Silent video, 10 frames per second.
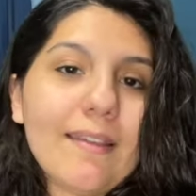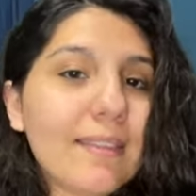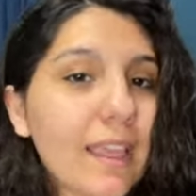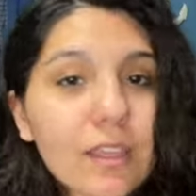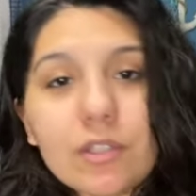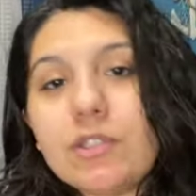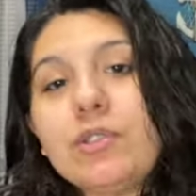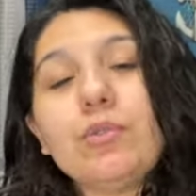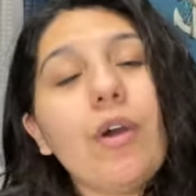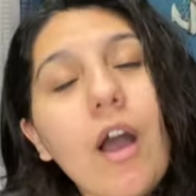Thank you
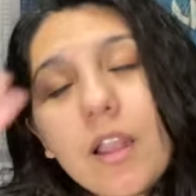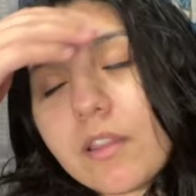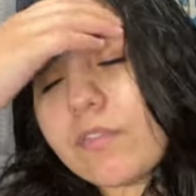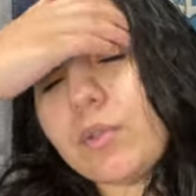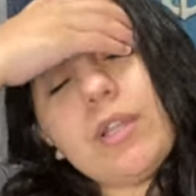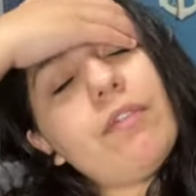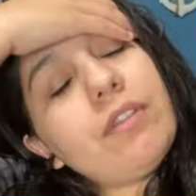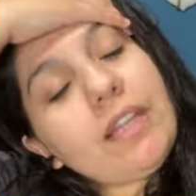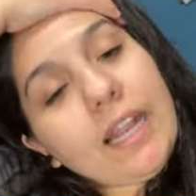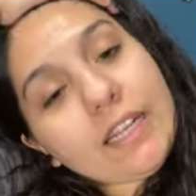to all of you
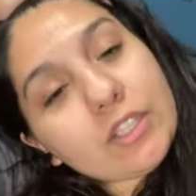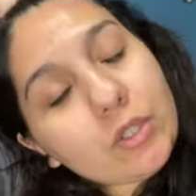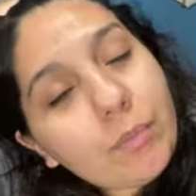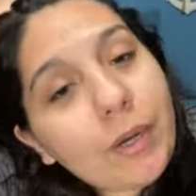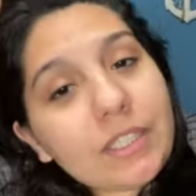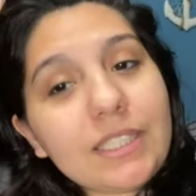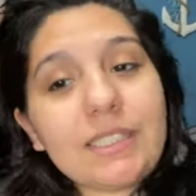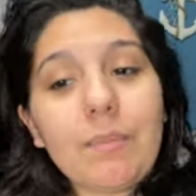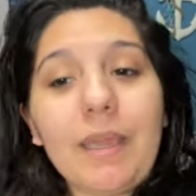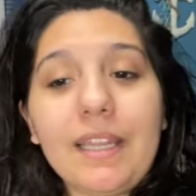lovely ladies who
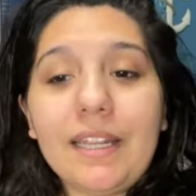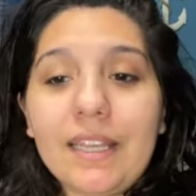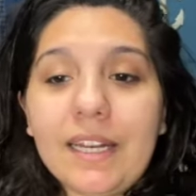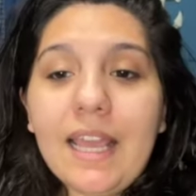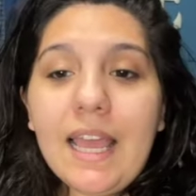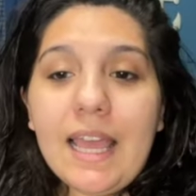participated.